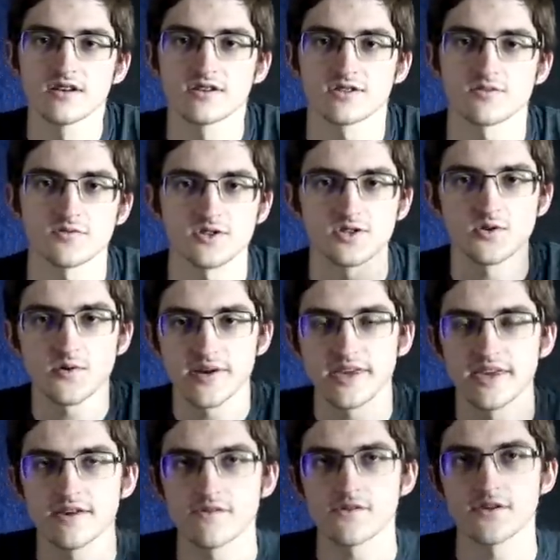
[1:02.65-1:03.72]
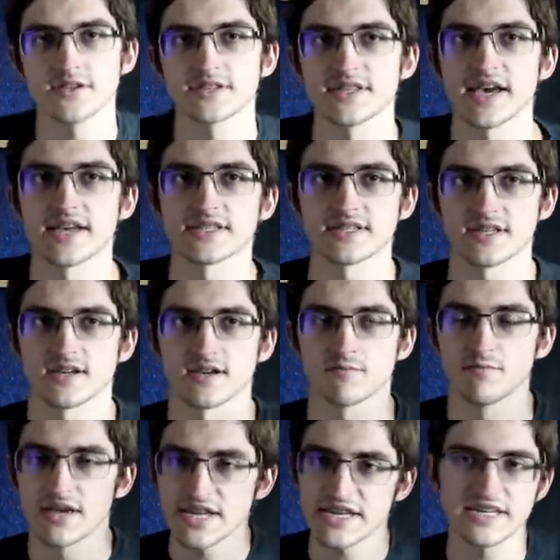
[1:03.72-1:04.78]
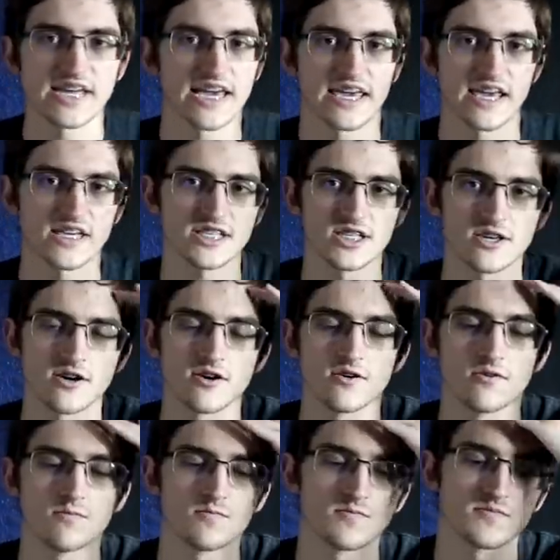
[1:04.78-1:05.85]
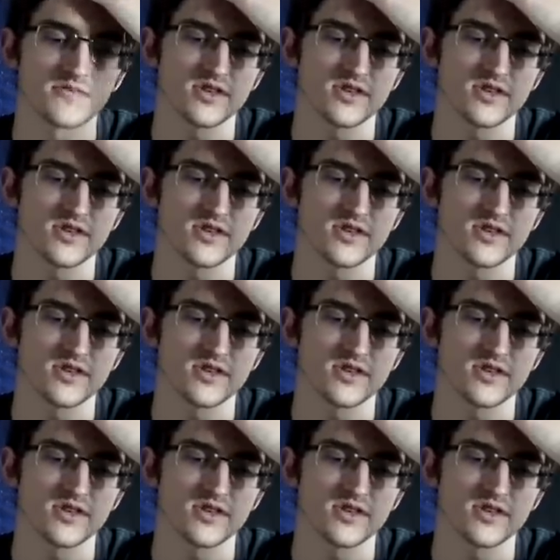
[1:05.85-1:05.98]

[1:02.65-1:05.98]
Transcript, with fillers: So the story here is that uh, many decades ago,